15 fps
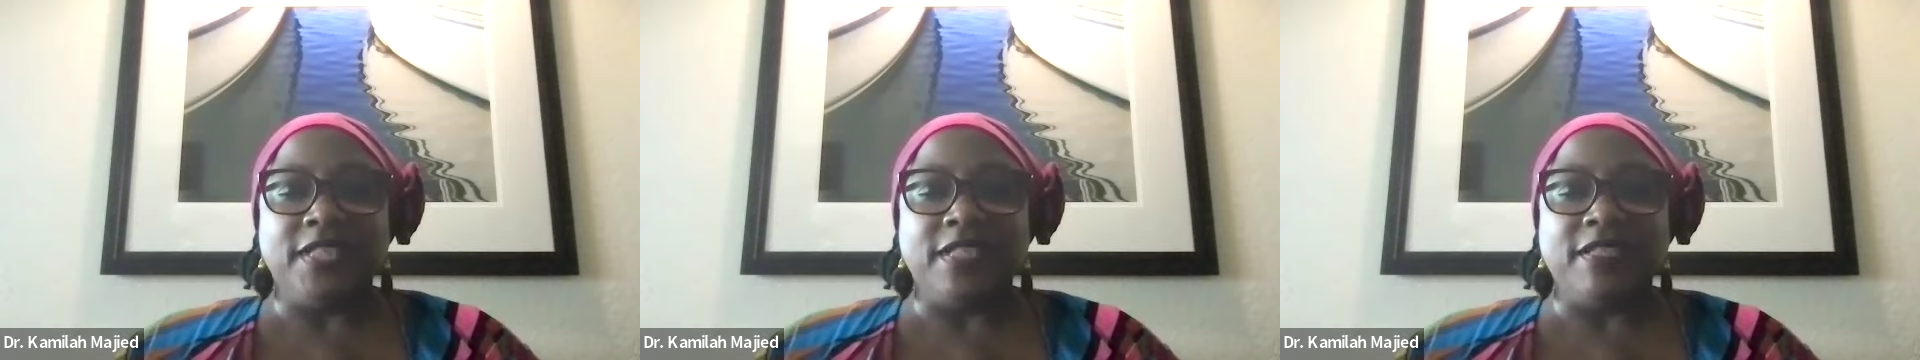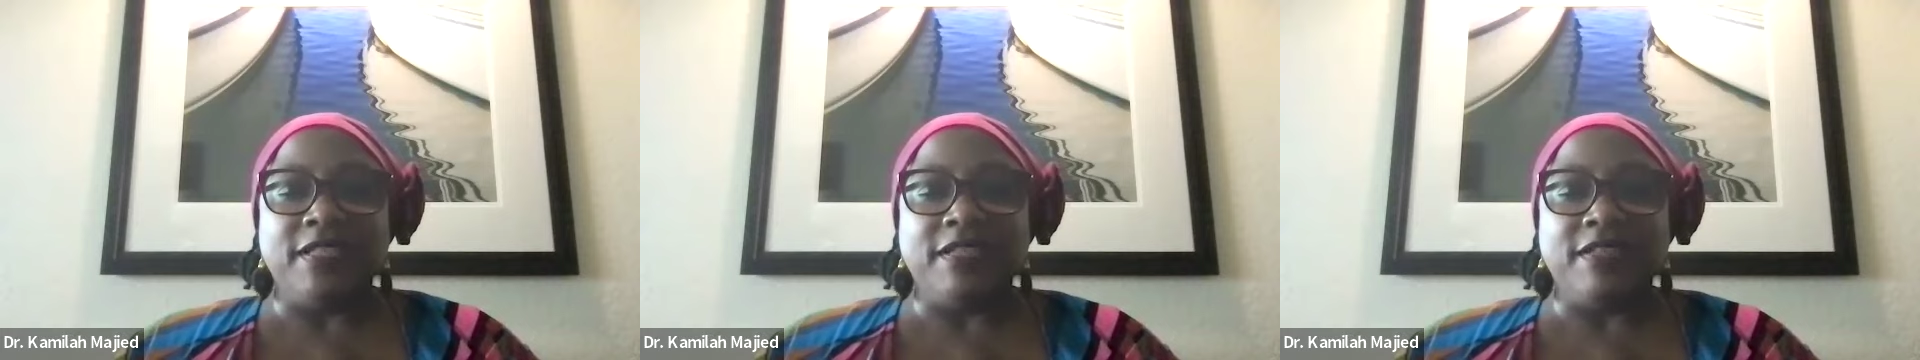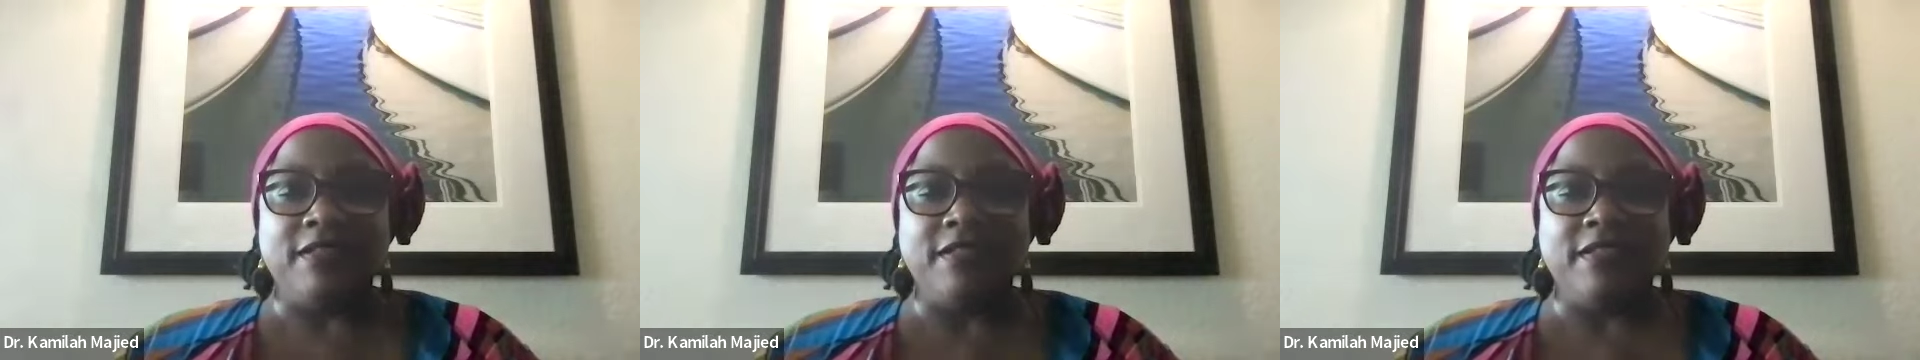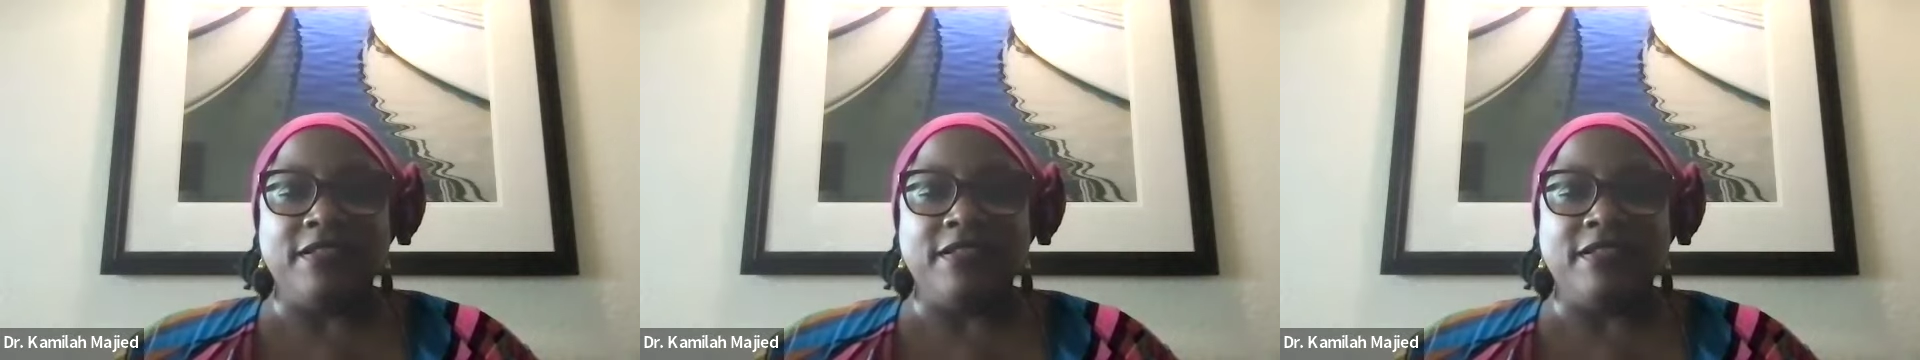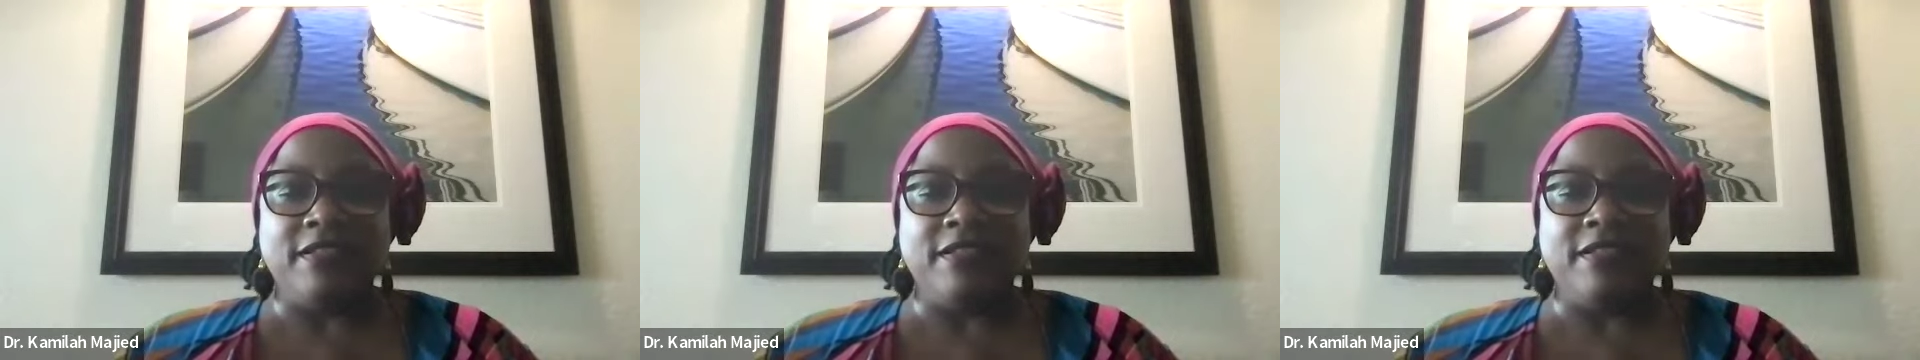And that
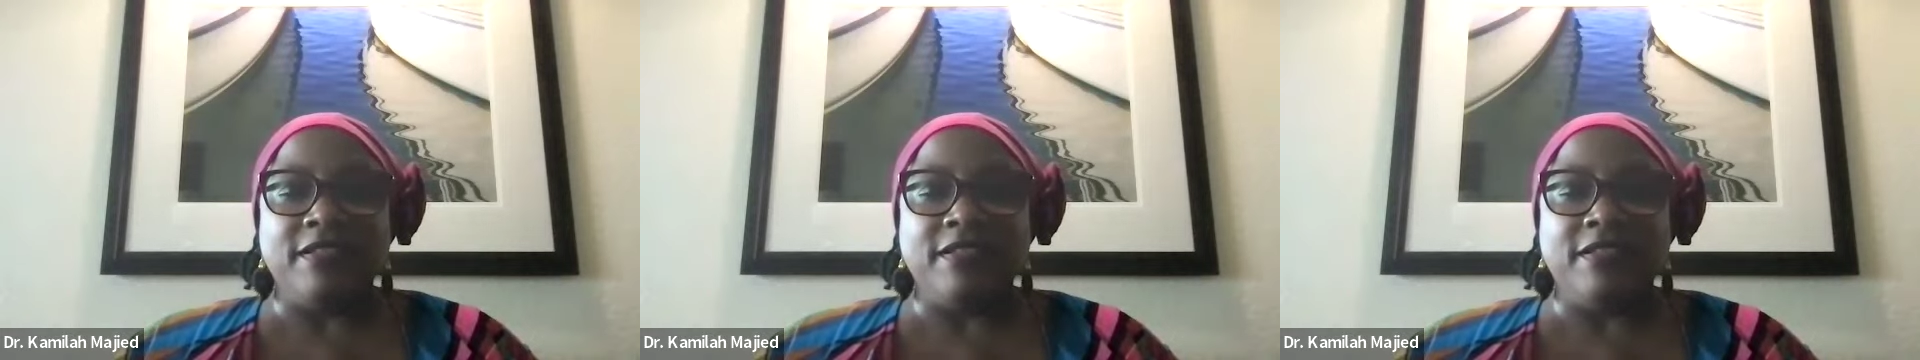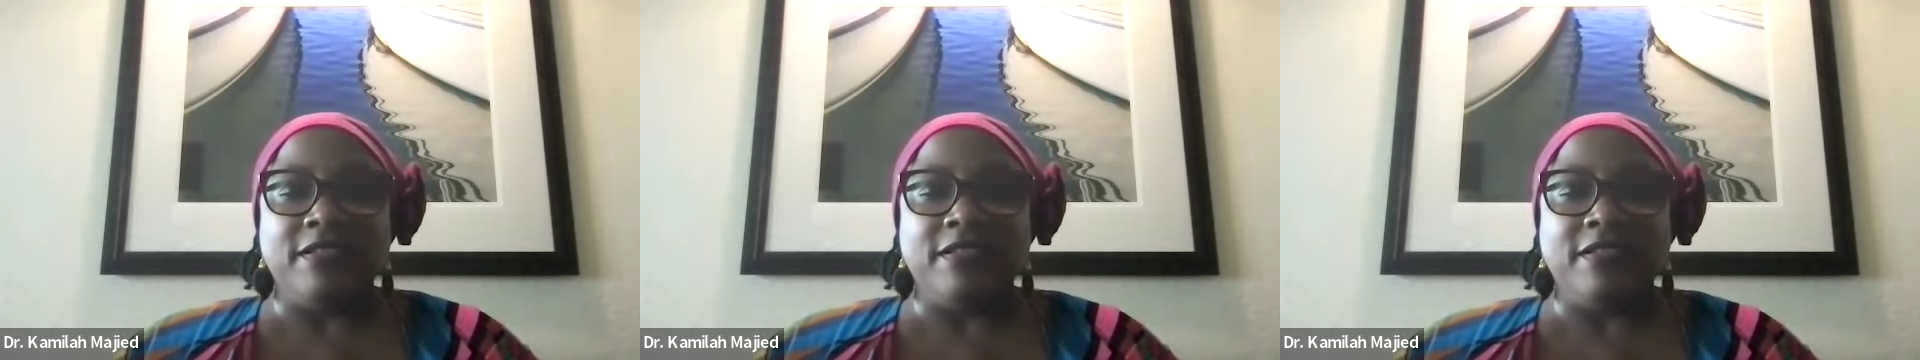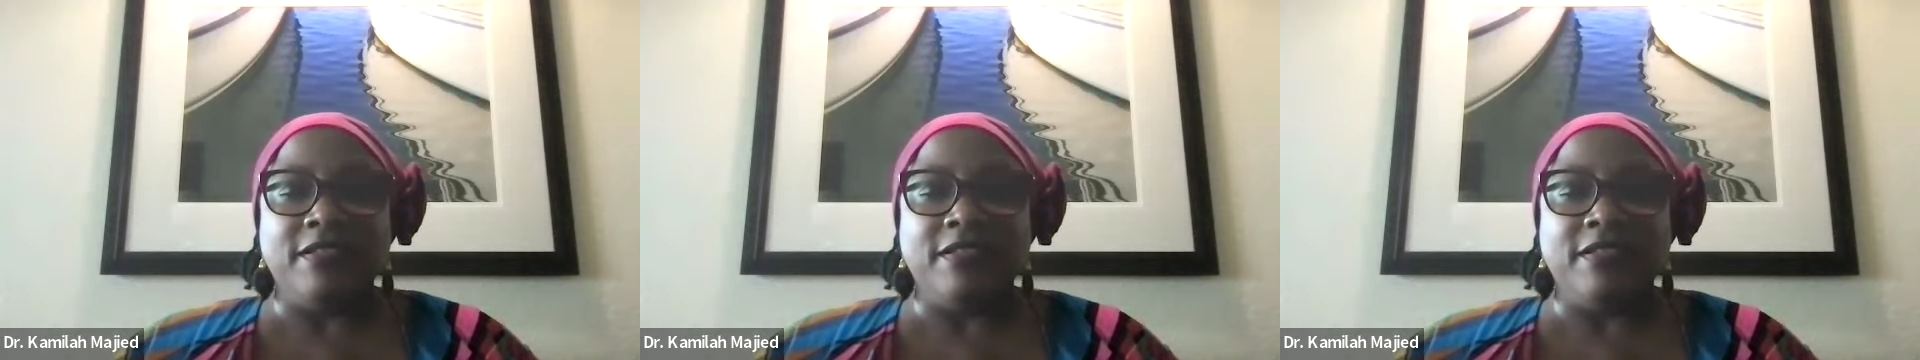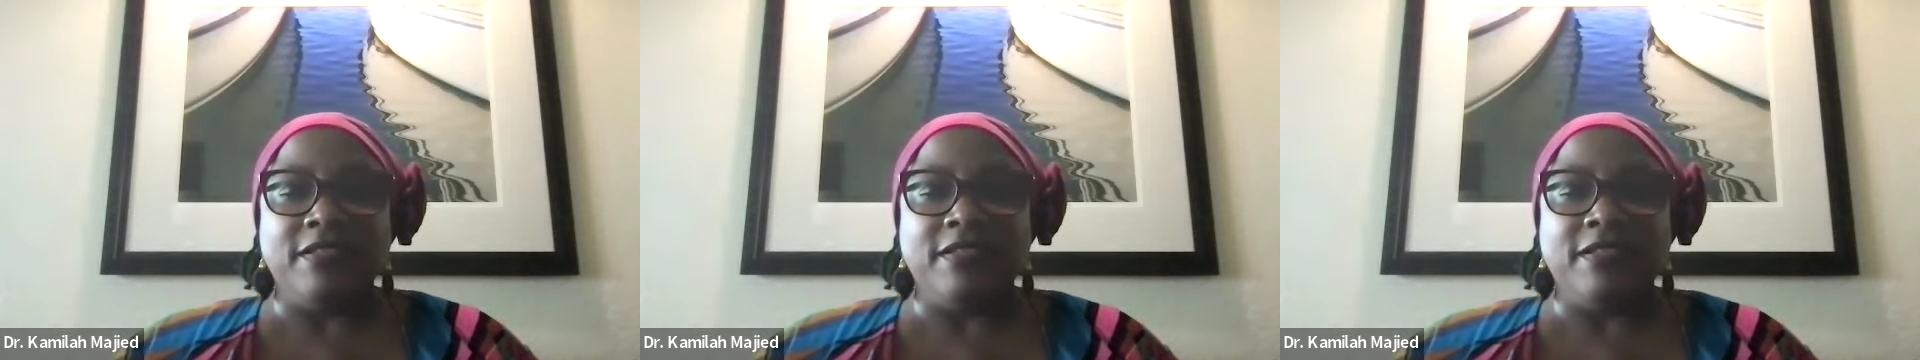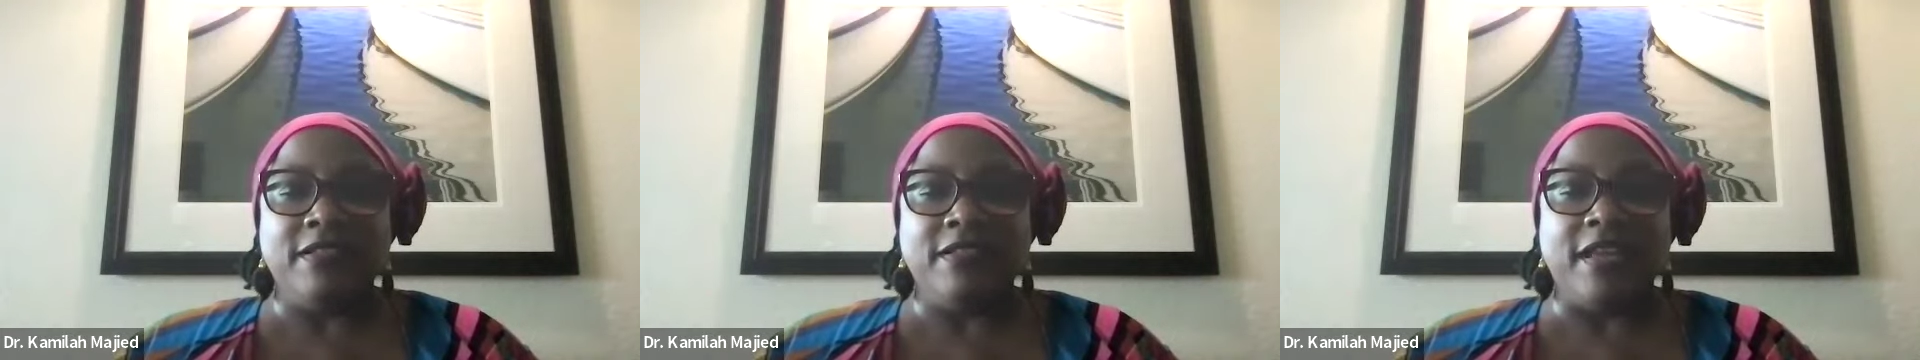
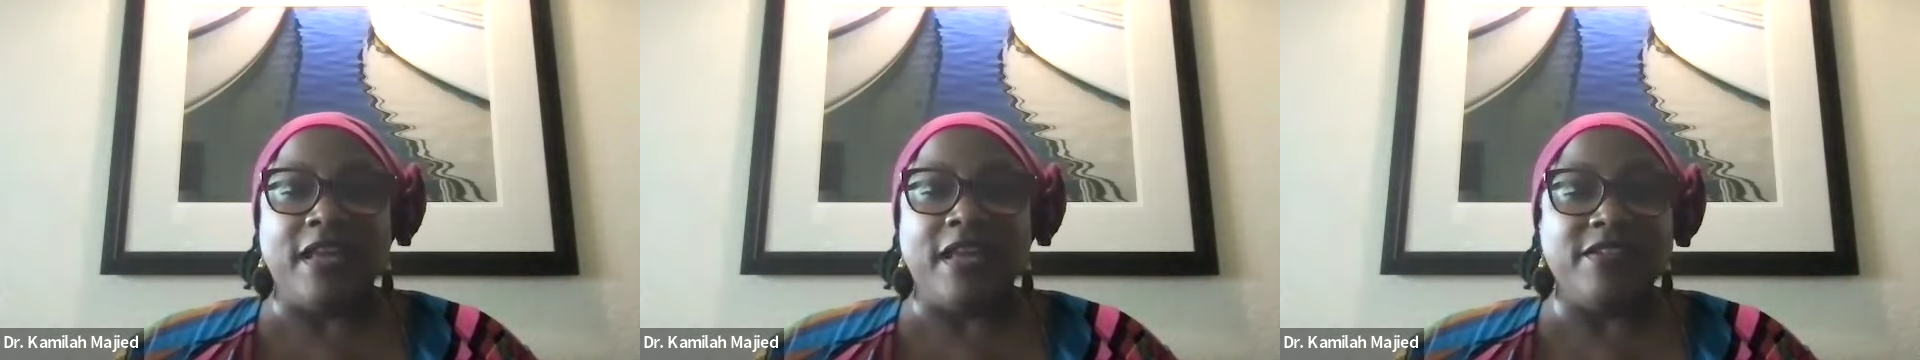the